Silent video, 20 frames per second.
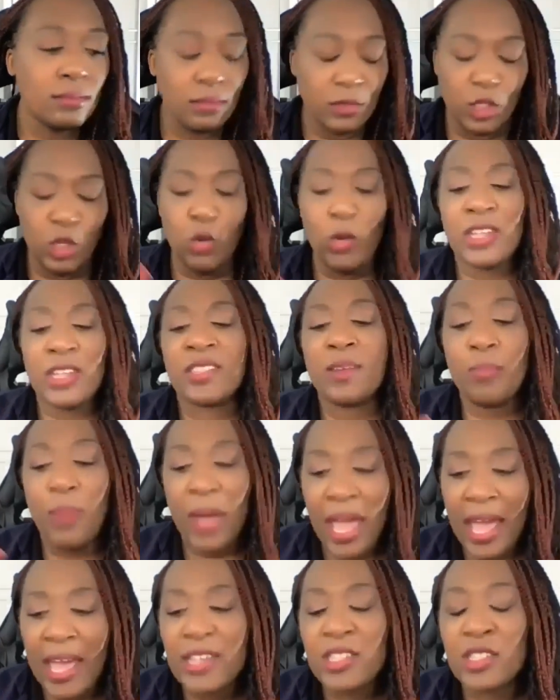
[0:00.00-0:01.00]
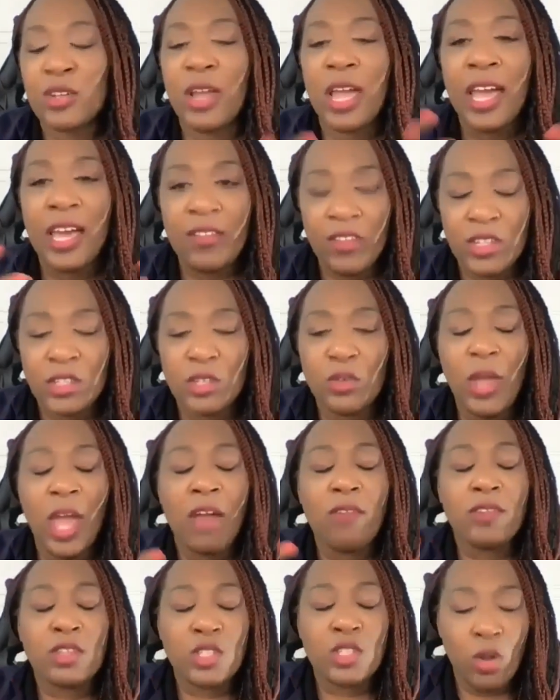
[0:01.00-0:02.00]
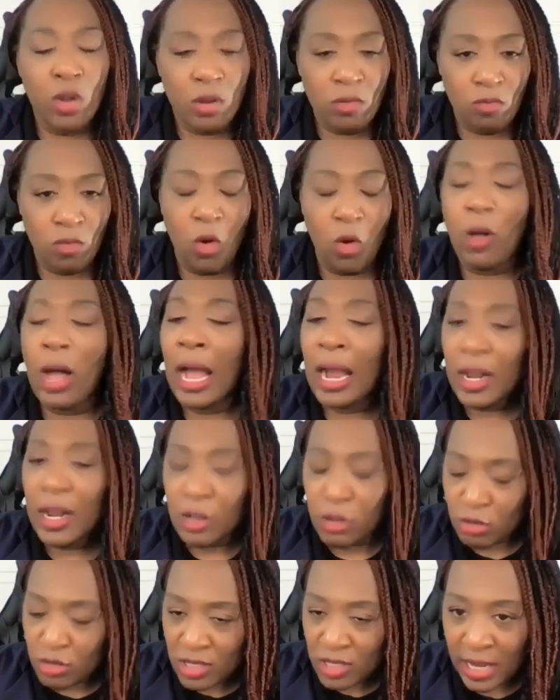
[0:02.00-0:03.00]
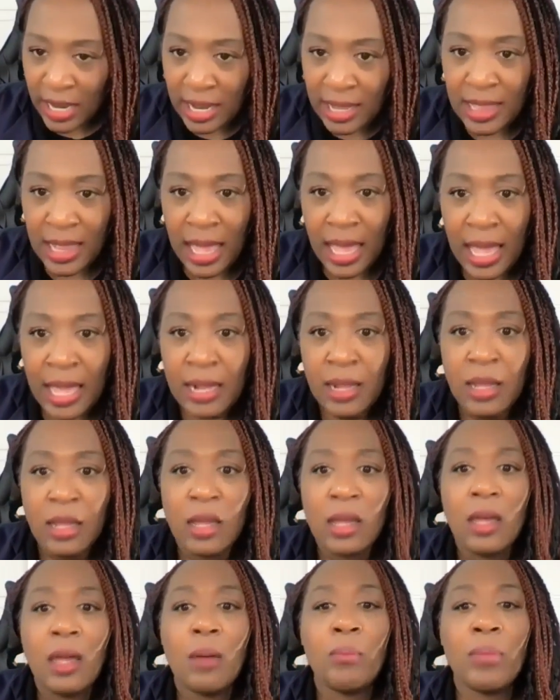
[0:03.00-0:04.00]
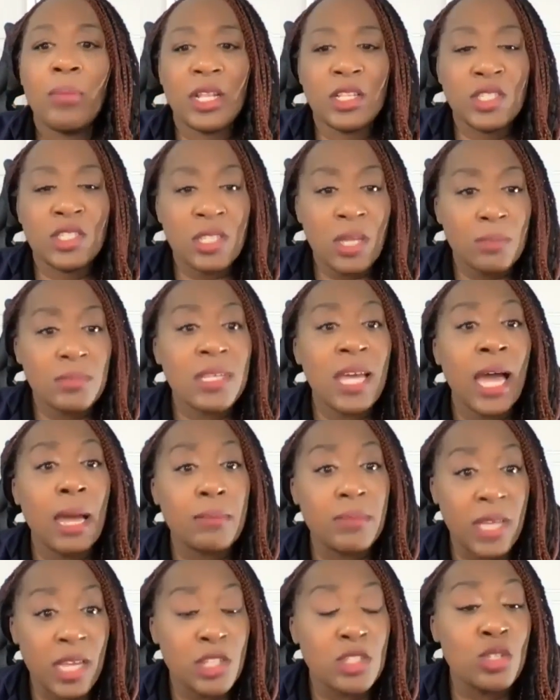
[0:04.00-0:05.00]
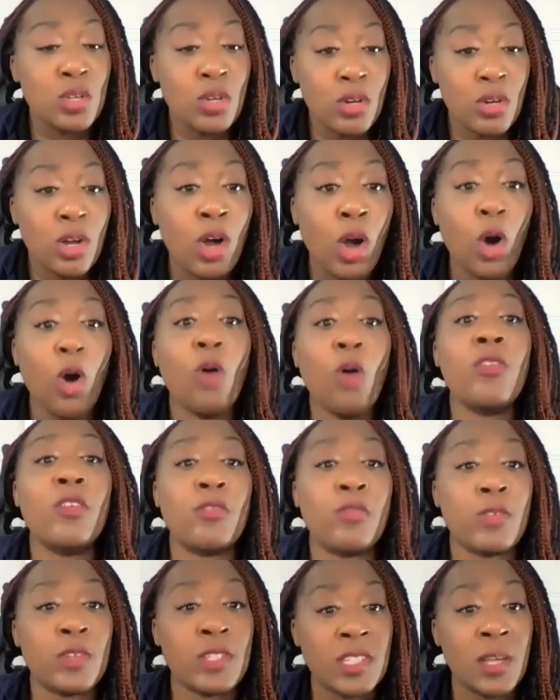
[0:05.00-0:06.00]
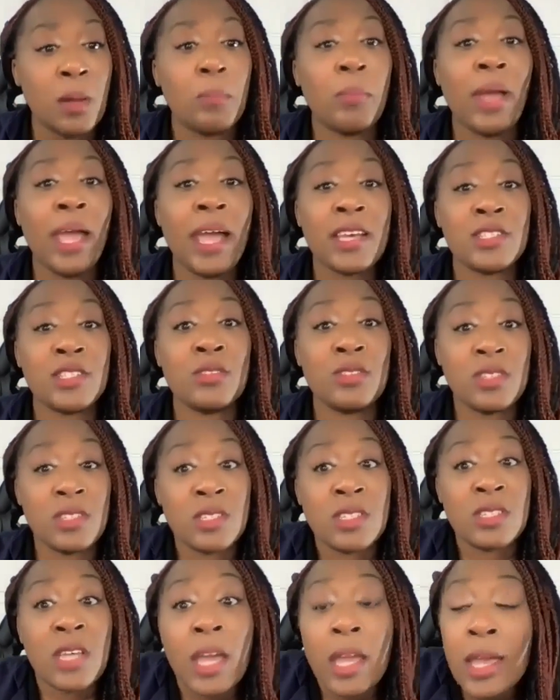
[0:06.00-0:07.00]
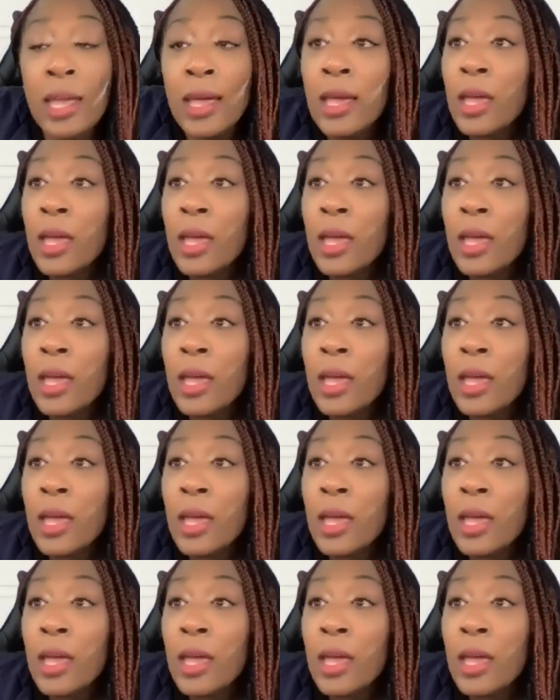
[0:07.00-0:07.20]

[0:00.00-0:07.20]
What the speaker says: you as the pastor you have a certain role. I understand that. Mm-hmm. But sometimes it took COVID for some pastors to say,